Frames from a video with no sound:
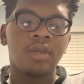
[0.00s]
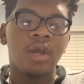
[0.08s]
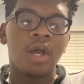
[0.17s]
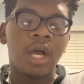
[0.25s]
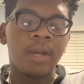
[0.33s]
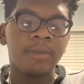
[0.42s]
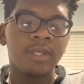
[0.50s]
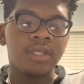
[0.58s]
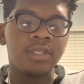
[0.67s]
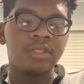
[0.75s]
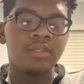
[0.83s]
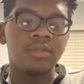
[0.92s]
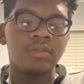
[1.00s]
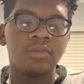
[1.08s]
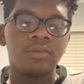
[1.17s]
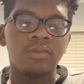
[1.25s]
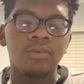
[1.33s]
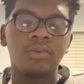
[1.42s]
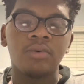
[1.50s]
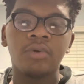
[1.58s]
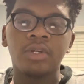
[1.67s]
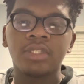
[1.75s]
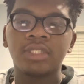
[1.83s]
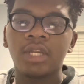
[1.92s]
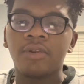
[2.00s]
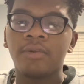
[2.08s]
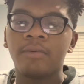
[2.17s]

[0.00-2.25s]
hobbies, or etc.